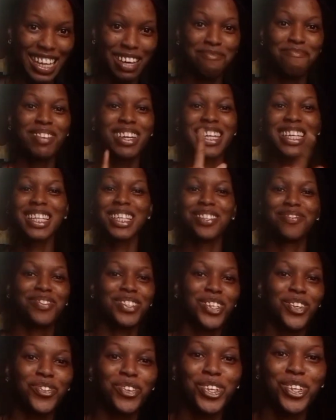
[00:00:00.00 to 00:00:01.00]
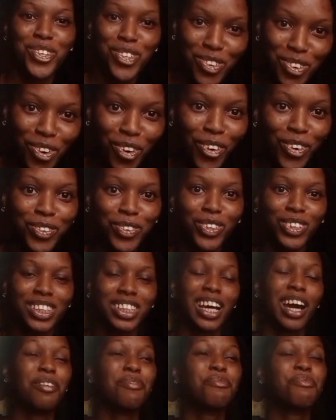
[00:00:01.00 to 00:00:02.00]
I'm making this video with you all
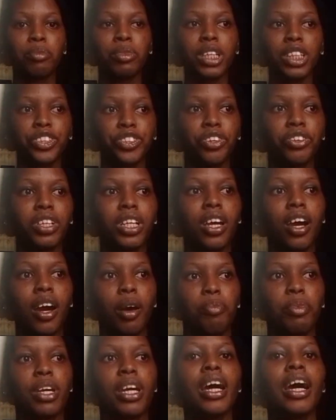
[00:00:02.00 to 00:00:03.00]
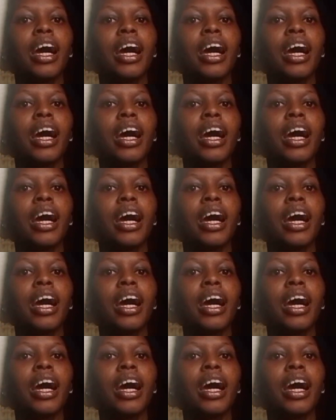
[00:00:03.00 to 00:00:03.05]
because I'm literally happy.